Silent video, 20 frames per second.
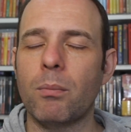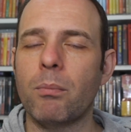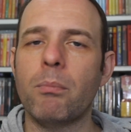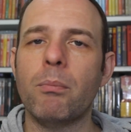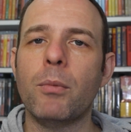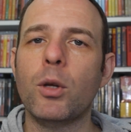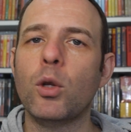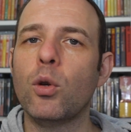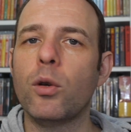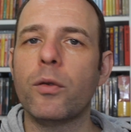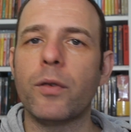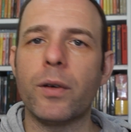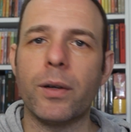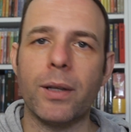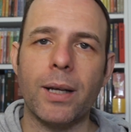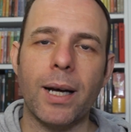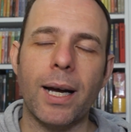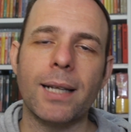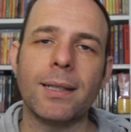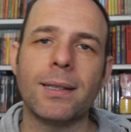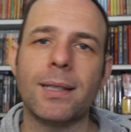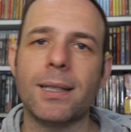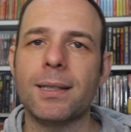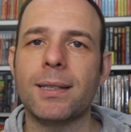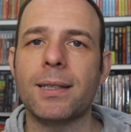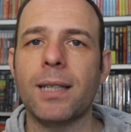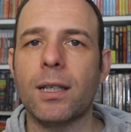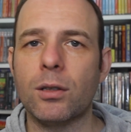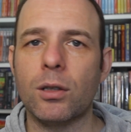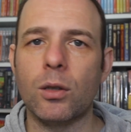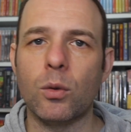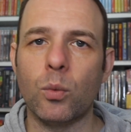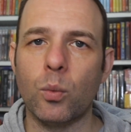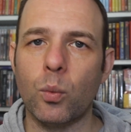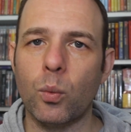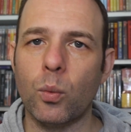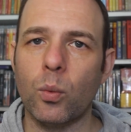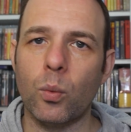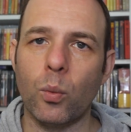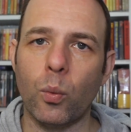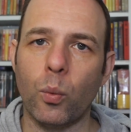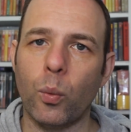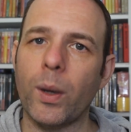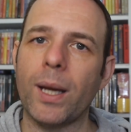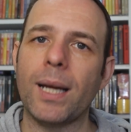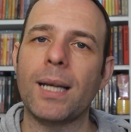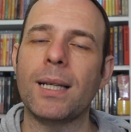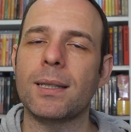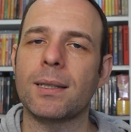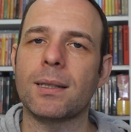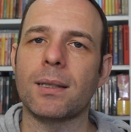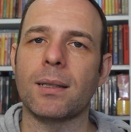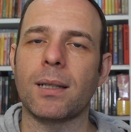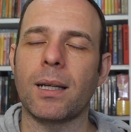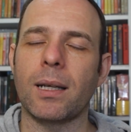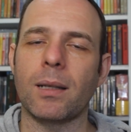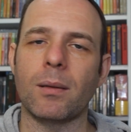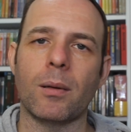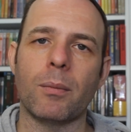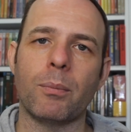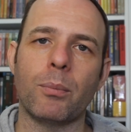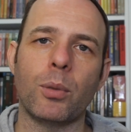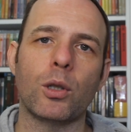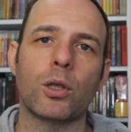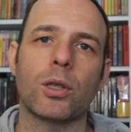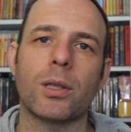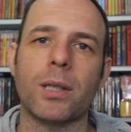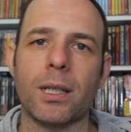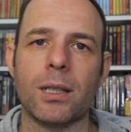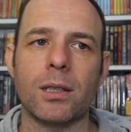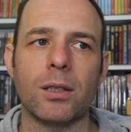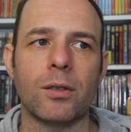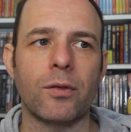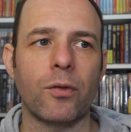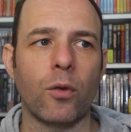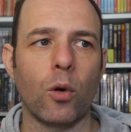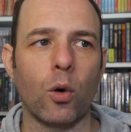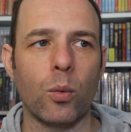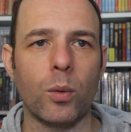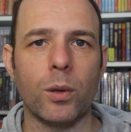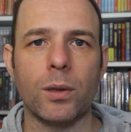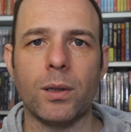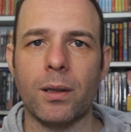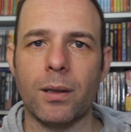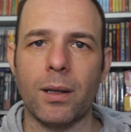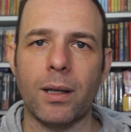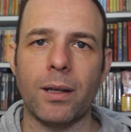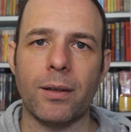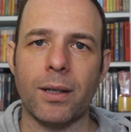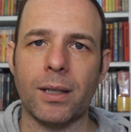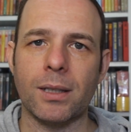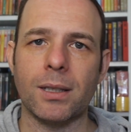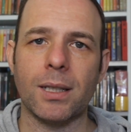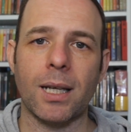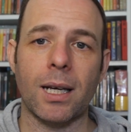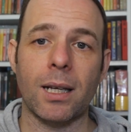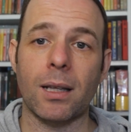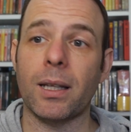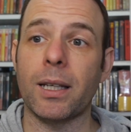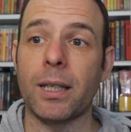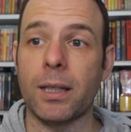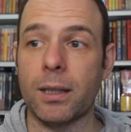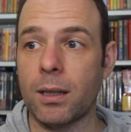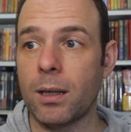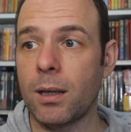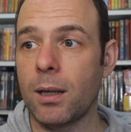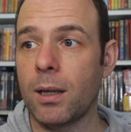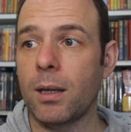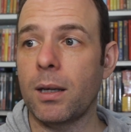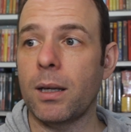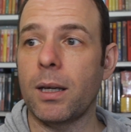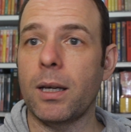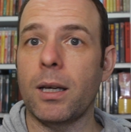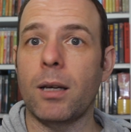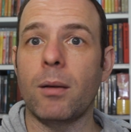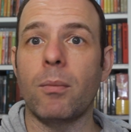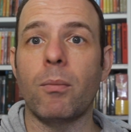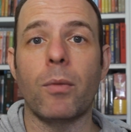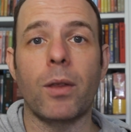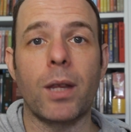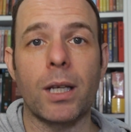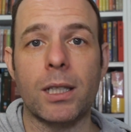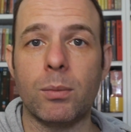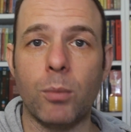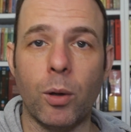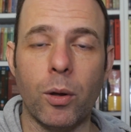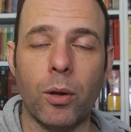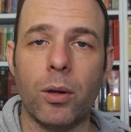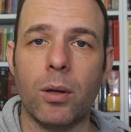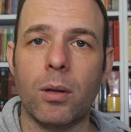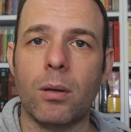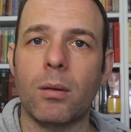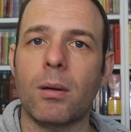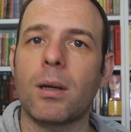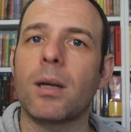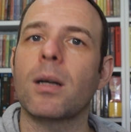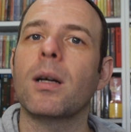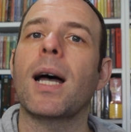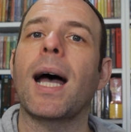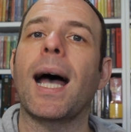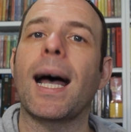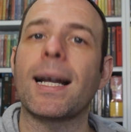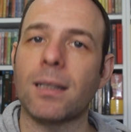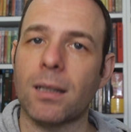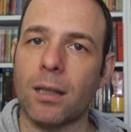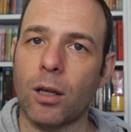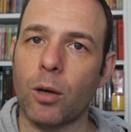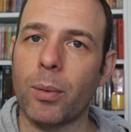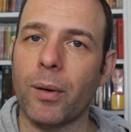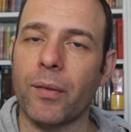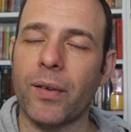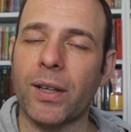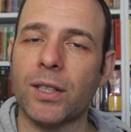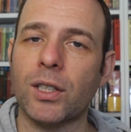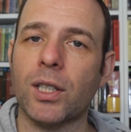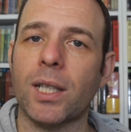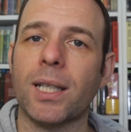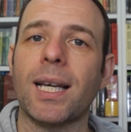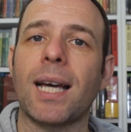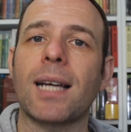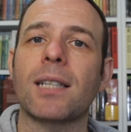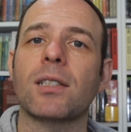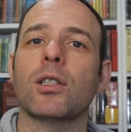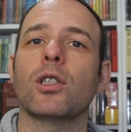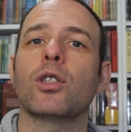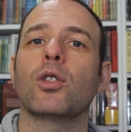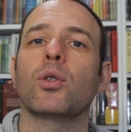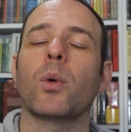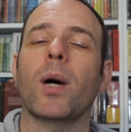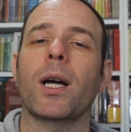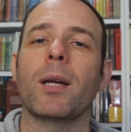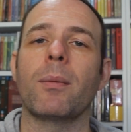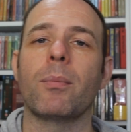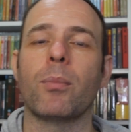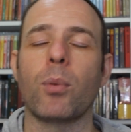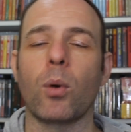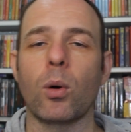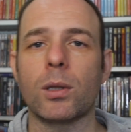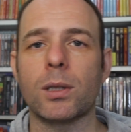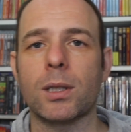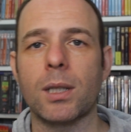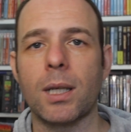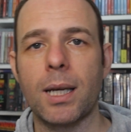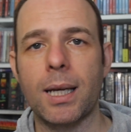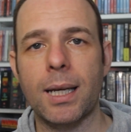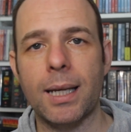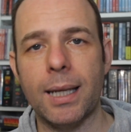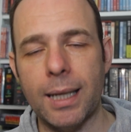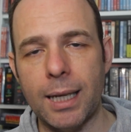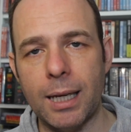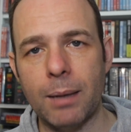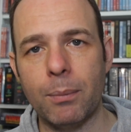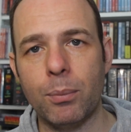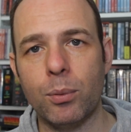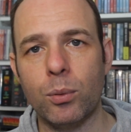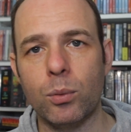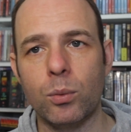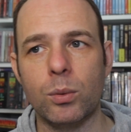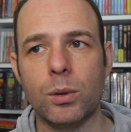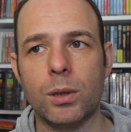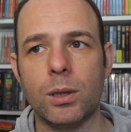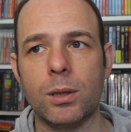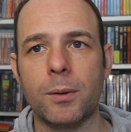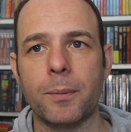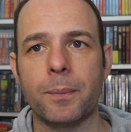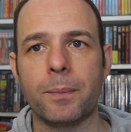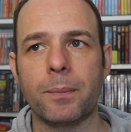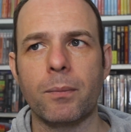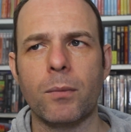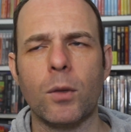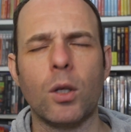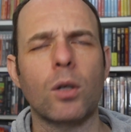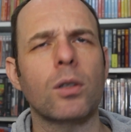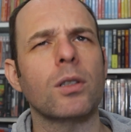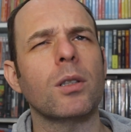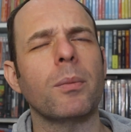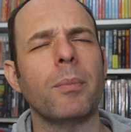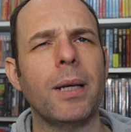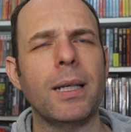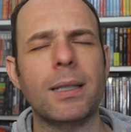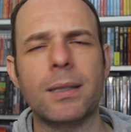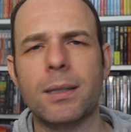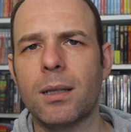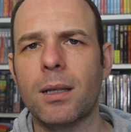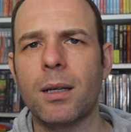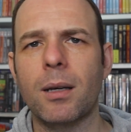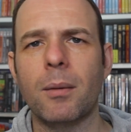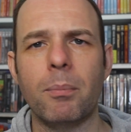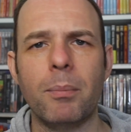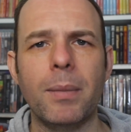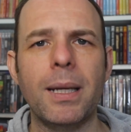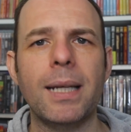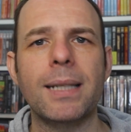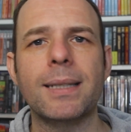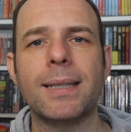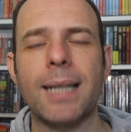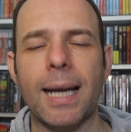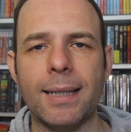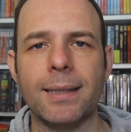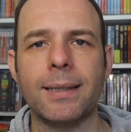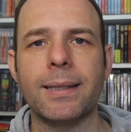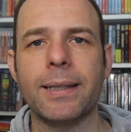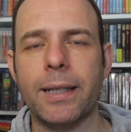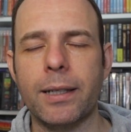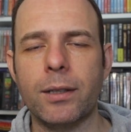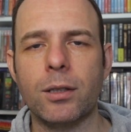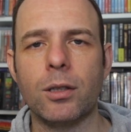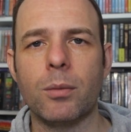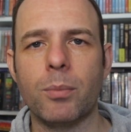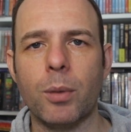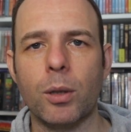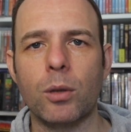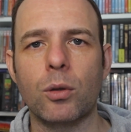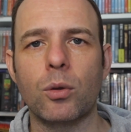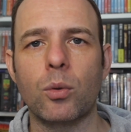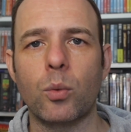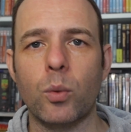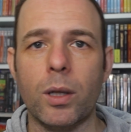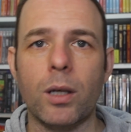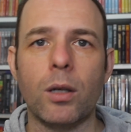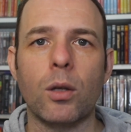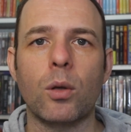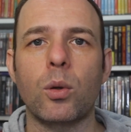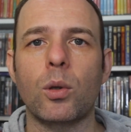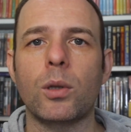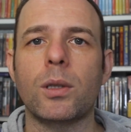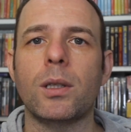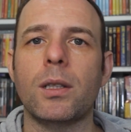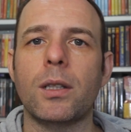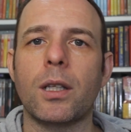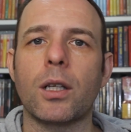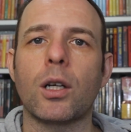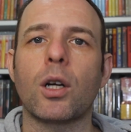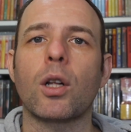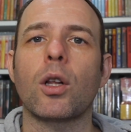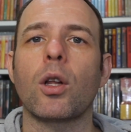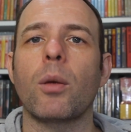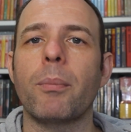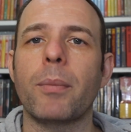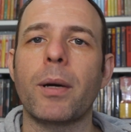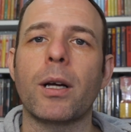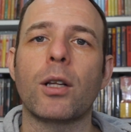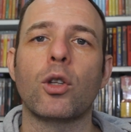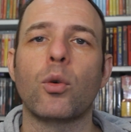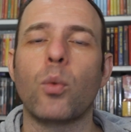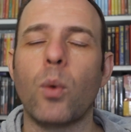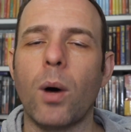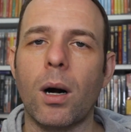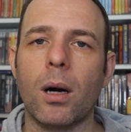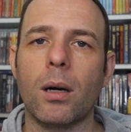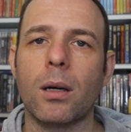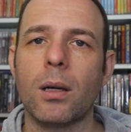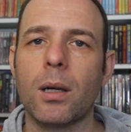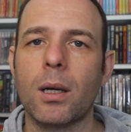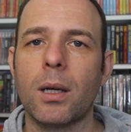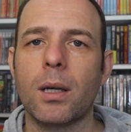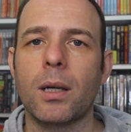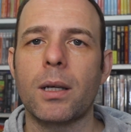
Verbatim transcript: manoeuvre that into certain ways and push things forward and things like that. Like this month, had a little bit of extra cash, so I bought April's, or is it May's? May's Indicator bundle that included the Columbia Noir